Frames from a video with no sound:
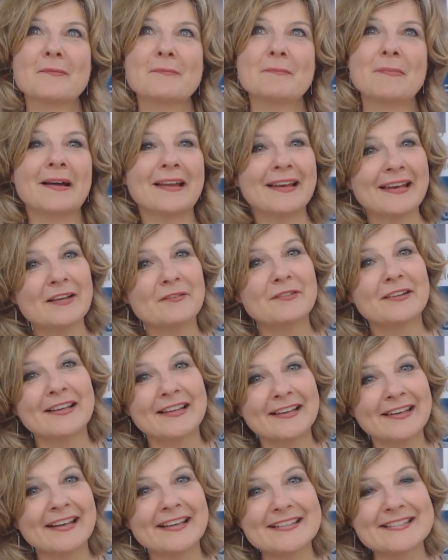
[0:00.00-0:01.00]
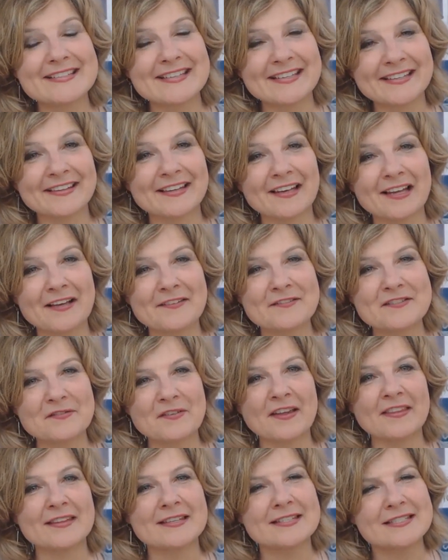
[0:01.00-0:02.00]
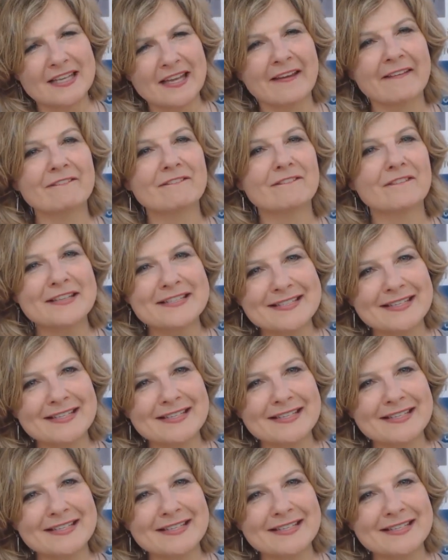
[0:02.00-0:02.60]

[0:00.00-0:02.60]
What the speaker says: by being generous, by being grateful.